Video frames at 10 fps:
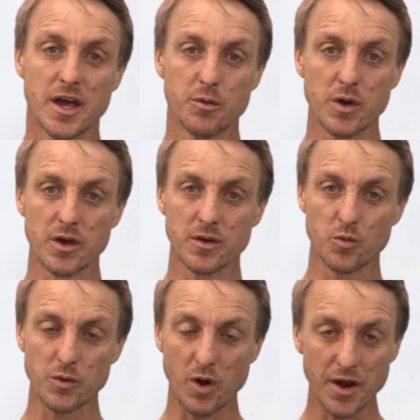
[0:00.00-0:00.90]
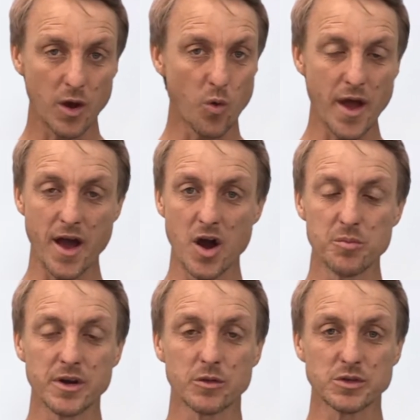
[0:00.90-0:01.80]
We were on our way
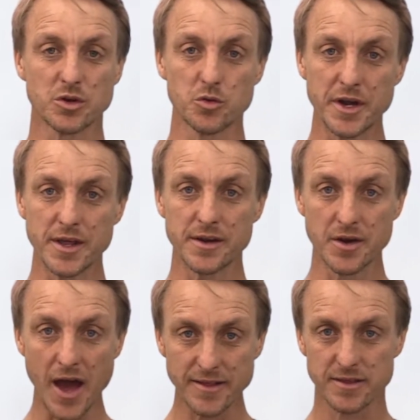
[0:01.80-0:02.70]
home and it was already night,